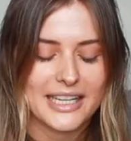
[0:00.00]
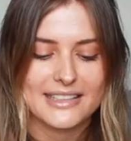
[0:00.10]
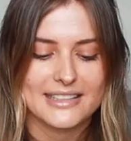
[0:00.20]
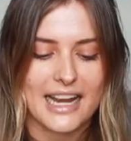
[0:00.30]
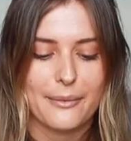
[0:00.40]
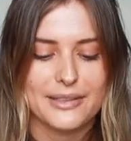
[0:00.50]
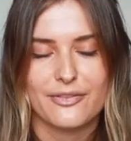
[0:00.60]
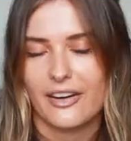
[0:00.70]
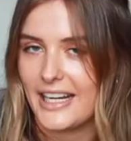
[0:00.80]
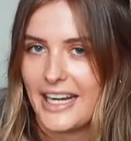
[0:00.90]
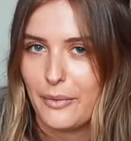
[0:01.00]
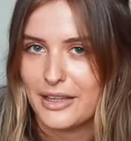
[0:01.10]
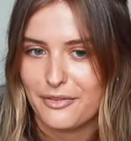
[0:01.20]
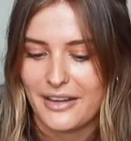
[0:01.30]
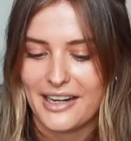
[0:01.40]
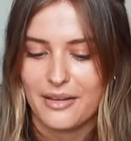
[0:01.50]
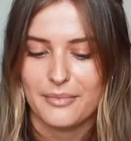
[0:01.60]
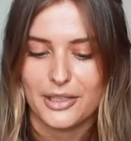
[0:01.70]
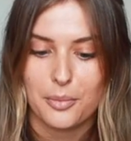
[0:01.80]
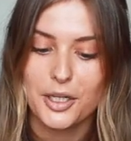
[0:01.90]
because I was very in with the
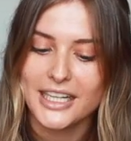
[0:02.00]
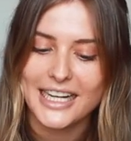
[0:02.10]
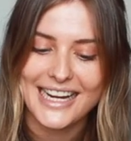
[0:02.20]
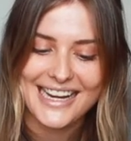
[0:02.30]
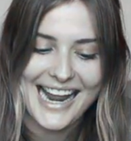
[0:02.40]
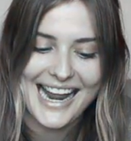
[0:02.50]
fandom community.